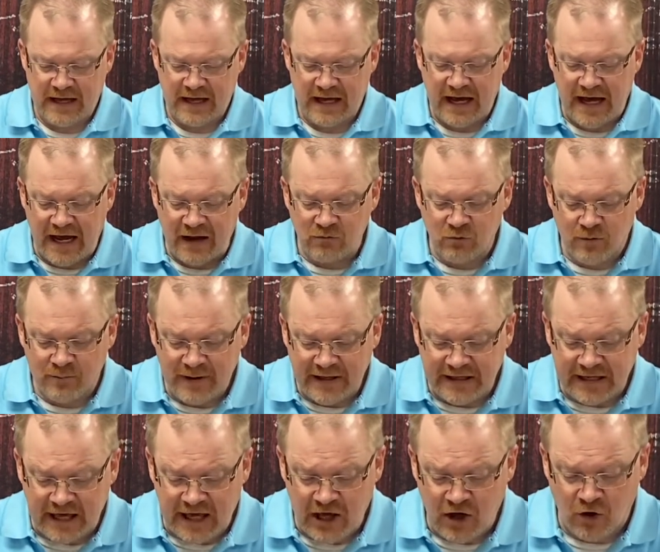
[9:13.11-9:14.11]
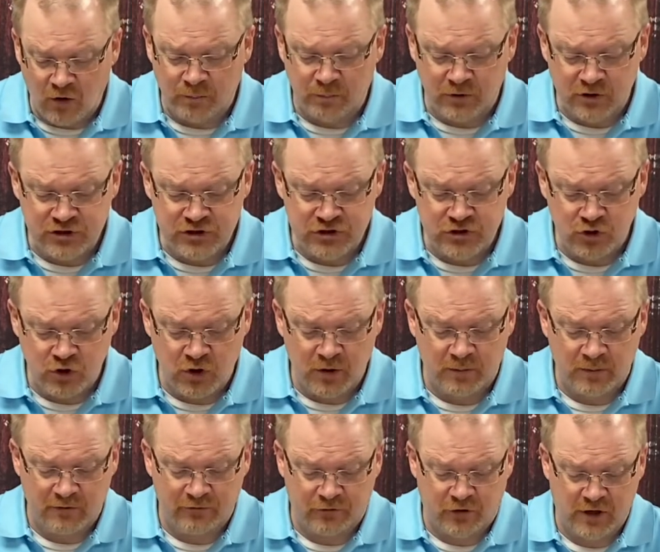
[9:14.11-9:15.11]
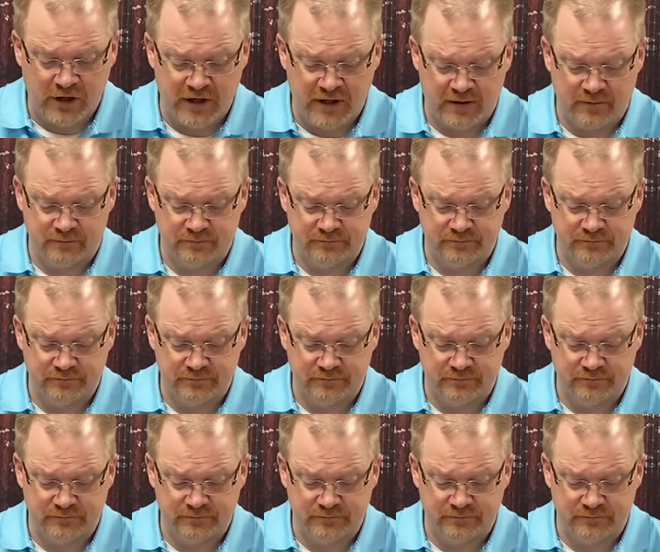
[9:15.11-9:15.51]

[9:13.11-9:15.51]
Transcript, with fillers: I will make a helper suitable for him."